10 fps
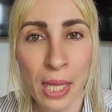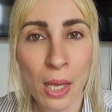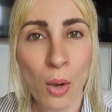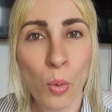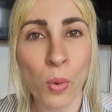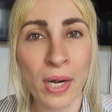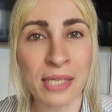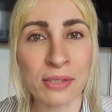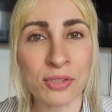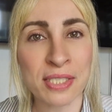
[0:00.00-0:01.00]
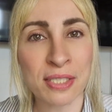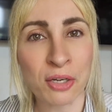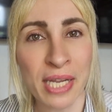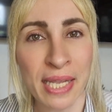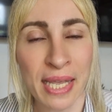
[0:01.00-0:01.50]
What I
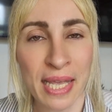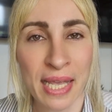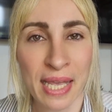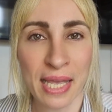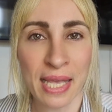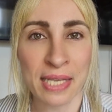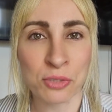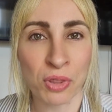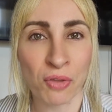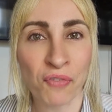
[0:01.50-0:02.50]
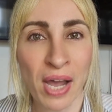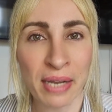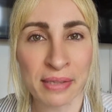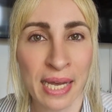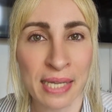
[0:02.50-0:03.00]
disagree is with the fact
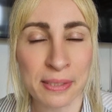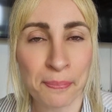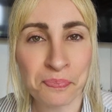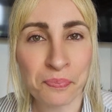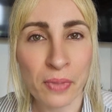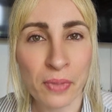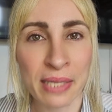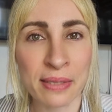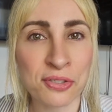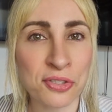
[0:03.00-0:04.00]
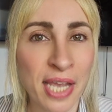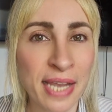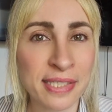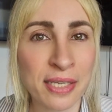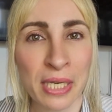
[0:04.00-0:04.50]
that in the
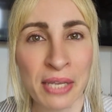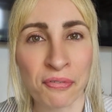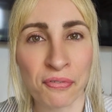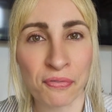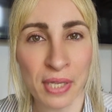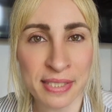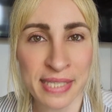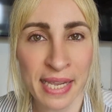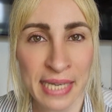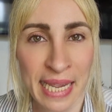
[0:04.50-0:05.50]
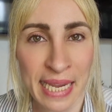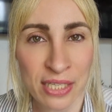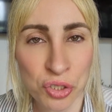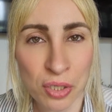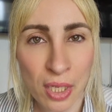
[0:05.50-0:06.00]
society we live in this day and
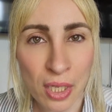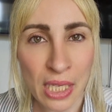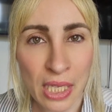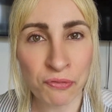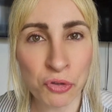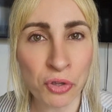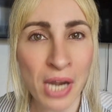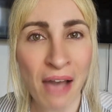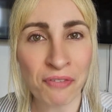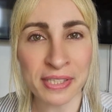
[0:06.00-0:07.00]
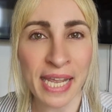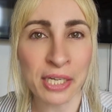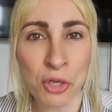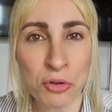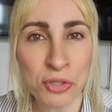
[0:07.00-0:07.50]
age, if you don't have a
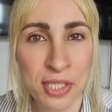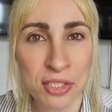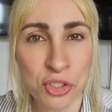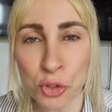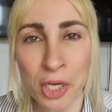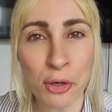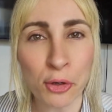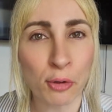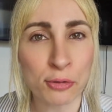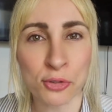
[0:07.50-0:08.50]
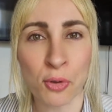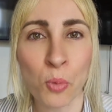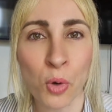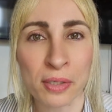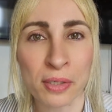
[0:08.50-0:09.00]
diagnosis, you cannot call
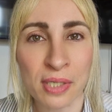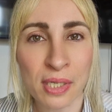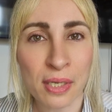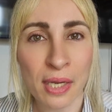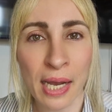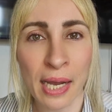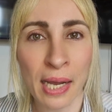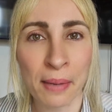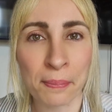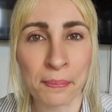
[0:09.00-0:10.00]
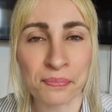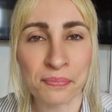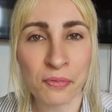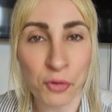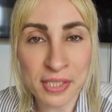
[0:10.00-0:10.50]
someone,
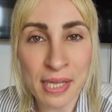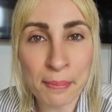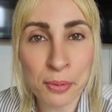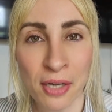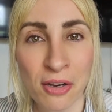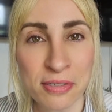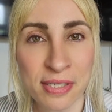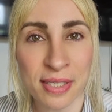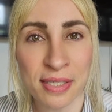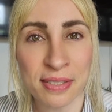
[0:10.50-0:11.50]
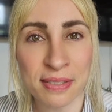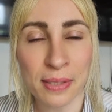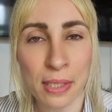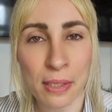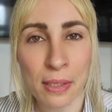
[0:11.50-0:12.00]
for example, a narcissist.
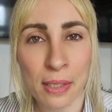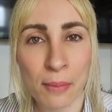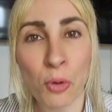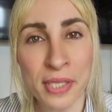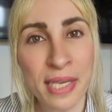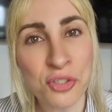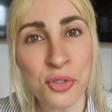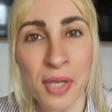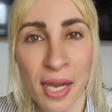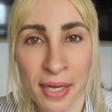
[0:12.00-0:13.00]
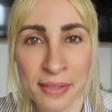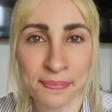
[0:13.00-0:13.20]
Well, yes, you can,